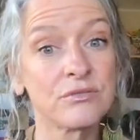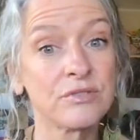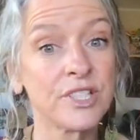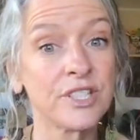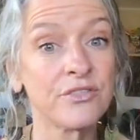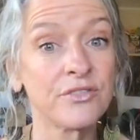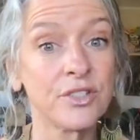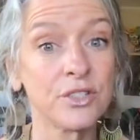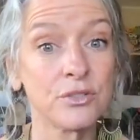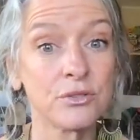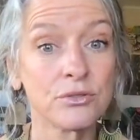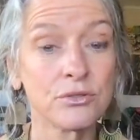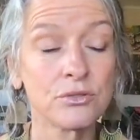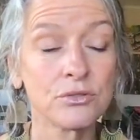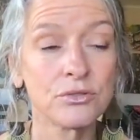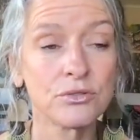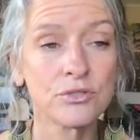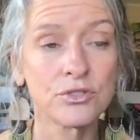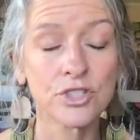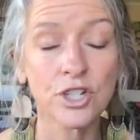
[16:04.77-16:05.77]
if you
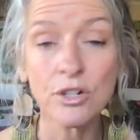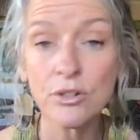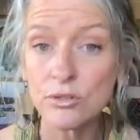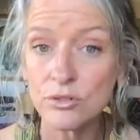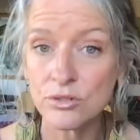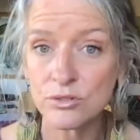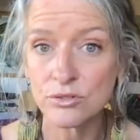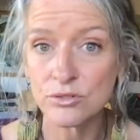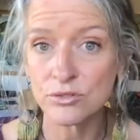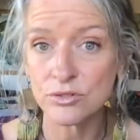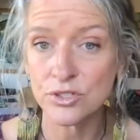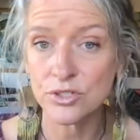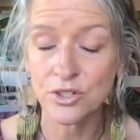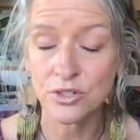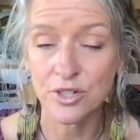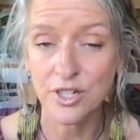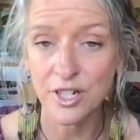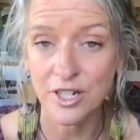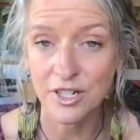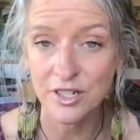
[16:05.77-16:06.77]
don't
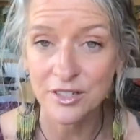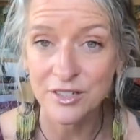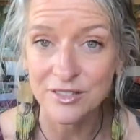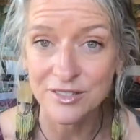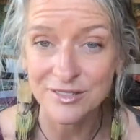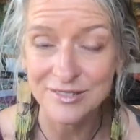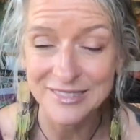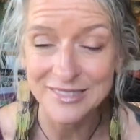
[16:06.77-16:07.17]
join